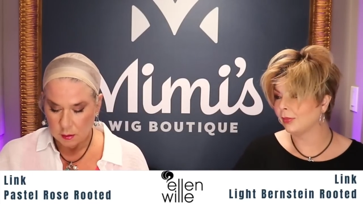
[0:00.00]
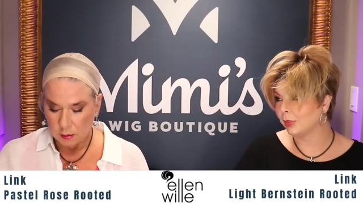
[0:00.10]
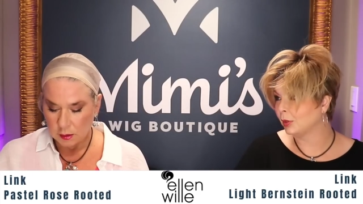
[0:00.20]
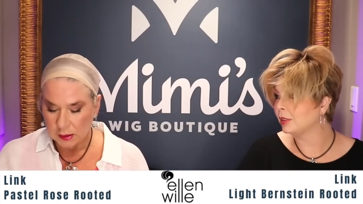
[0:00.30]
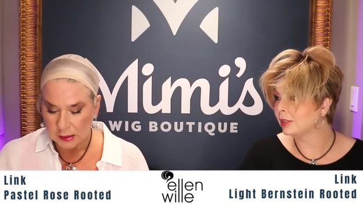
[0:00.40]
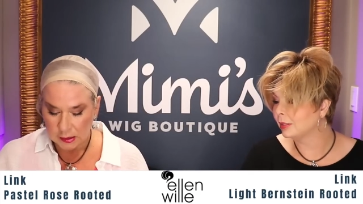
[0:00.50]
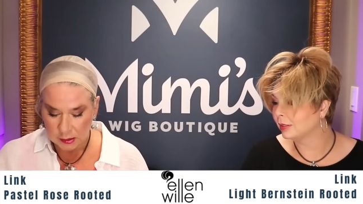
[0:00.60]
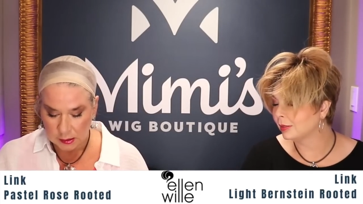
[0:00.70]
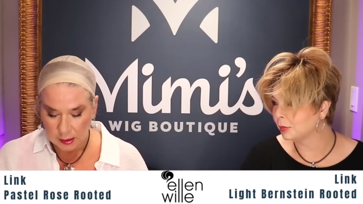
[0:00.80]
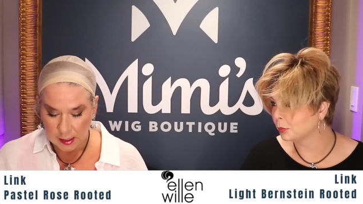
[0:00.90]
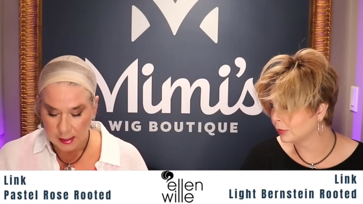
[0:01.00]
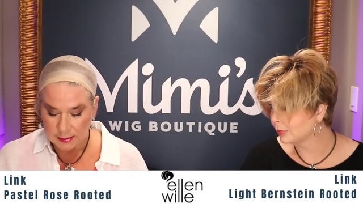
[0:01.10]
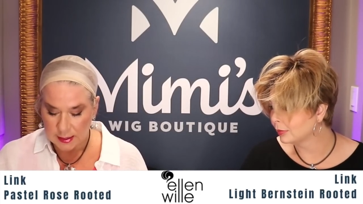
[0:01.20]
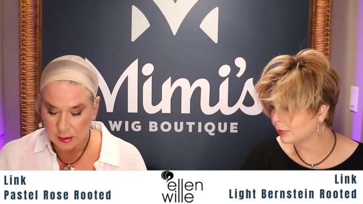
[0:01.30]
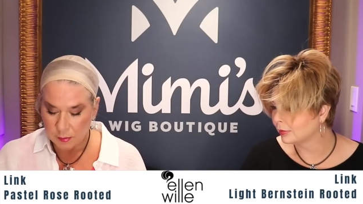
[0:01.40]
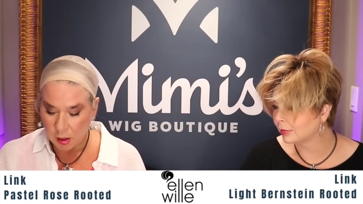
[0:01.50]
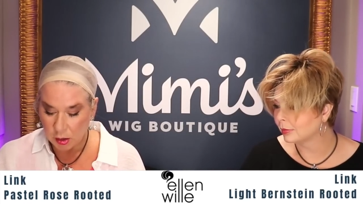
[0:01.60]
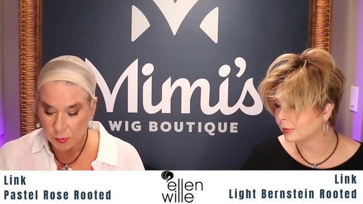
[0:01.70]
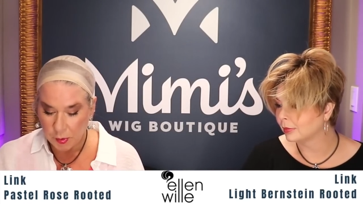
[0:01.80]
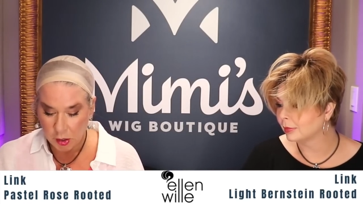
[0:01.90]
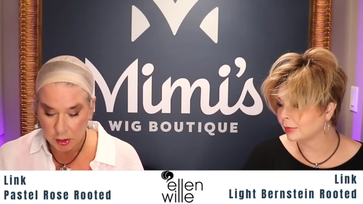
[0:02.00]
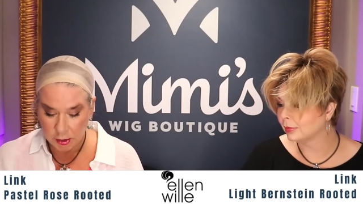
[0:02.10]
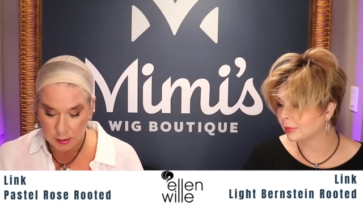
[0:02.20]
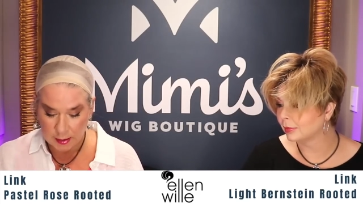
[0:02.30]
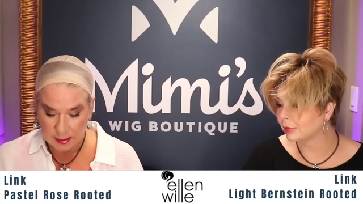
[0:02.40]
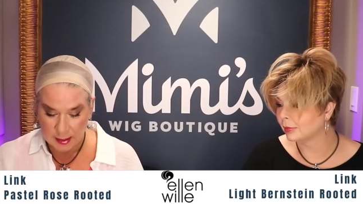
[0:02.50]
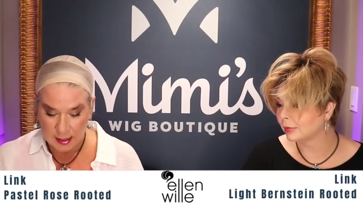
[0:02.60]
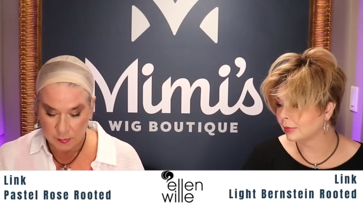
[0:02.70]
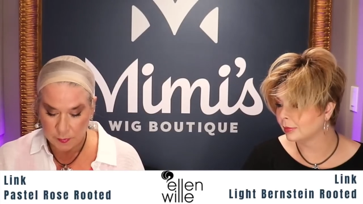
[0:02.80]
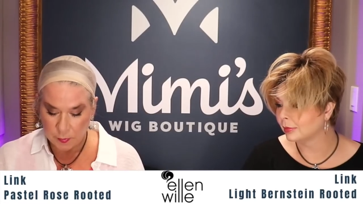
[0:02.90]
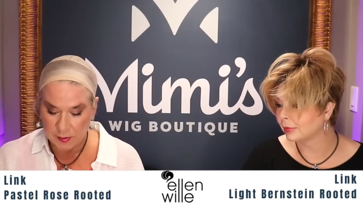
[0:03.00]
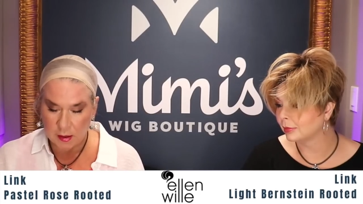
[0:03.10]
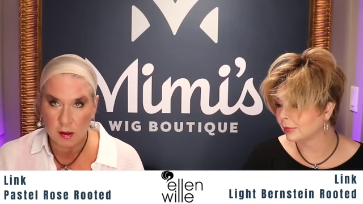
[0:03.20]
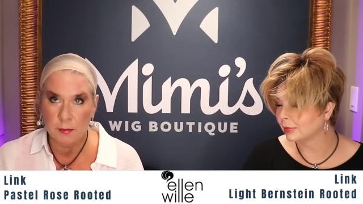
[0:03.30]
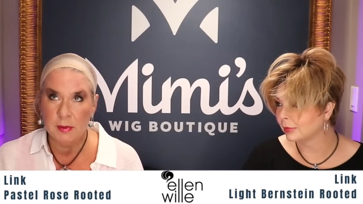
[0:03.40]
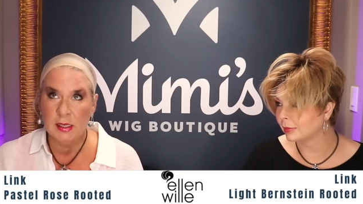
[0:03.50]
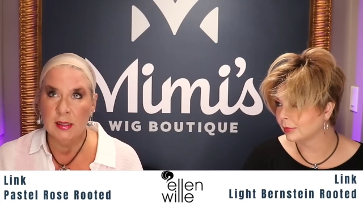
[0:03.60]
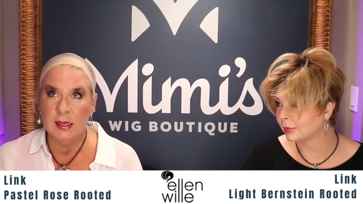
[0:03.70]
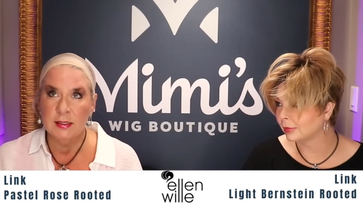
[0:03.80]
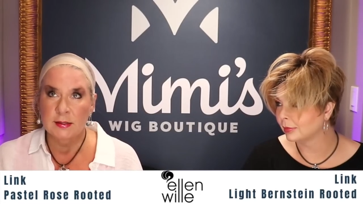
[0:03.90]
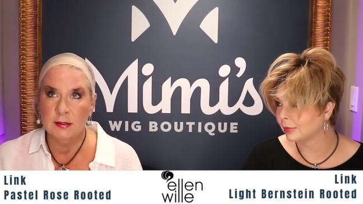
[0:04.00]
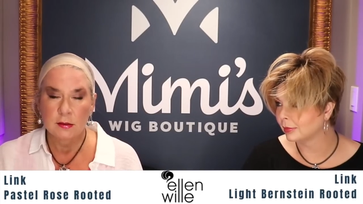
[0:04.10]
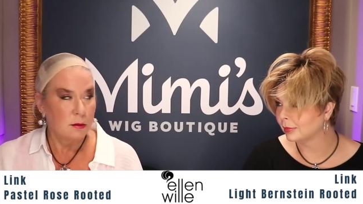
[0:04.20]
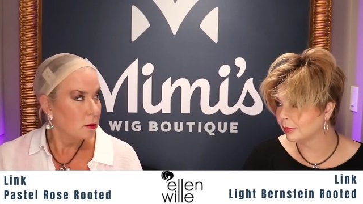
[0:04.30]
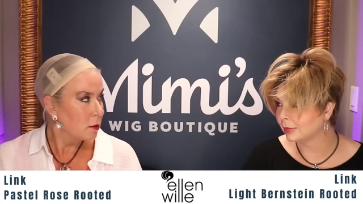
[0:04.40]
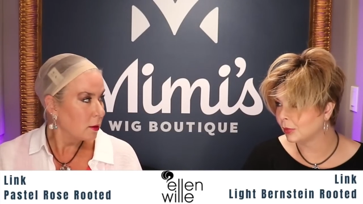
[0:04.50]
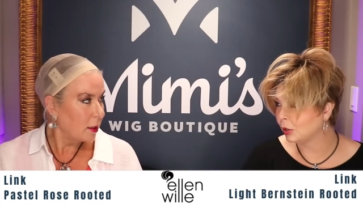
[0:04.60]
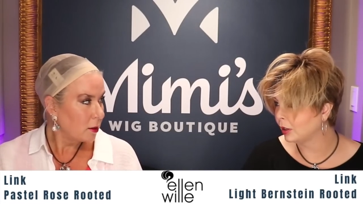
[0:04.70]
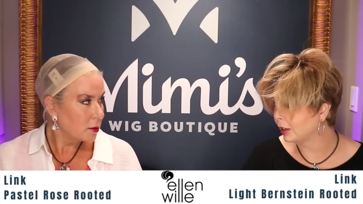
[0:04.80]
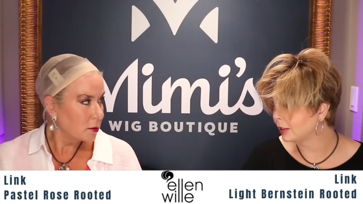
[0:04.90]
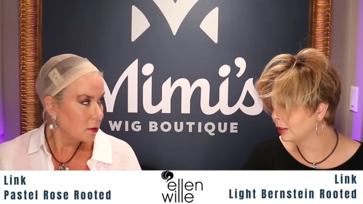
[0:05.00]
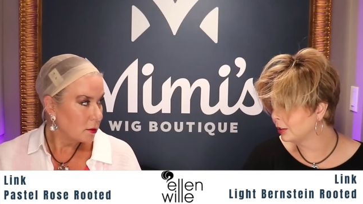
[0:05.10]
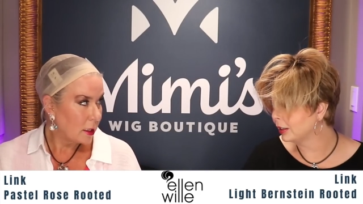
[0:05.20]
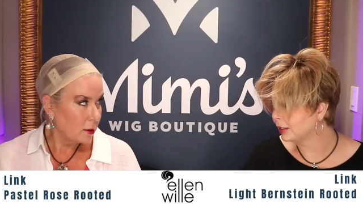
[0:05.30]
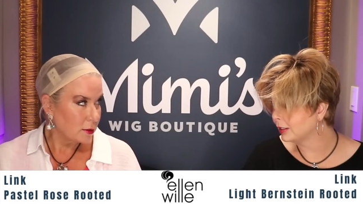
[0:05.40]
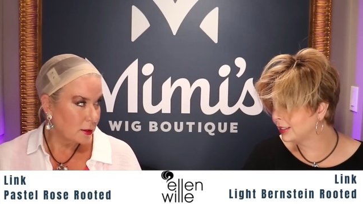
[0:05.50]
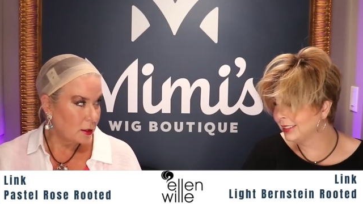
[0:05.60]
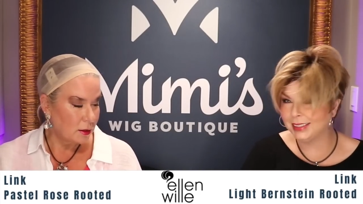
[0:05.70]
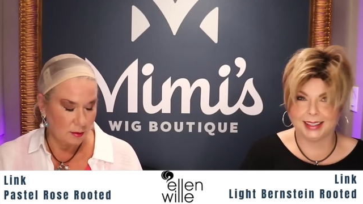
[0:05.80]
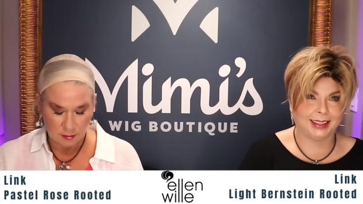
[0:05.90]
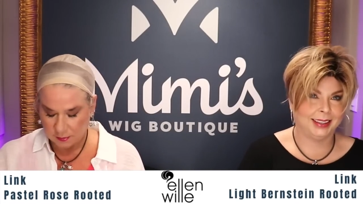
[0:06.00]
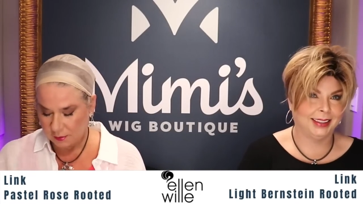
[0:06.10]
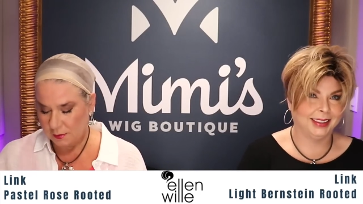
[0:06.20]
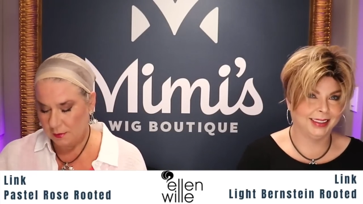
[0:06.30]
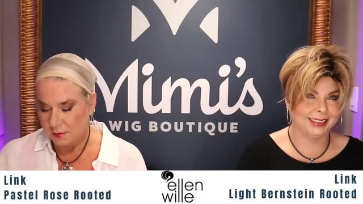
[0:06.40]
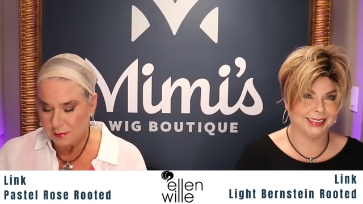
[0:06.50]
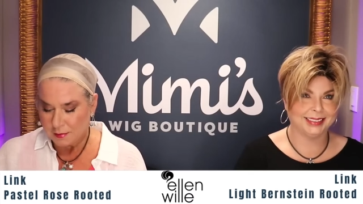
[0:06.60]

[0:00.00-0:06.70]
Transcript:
Speaker 1: Link has a mono part and a what they call a mini lace. You that, like, looks, like looks good.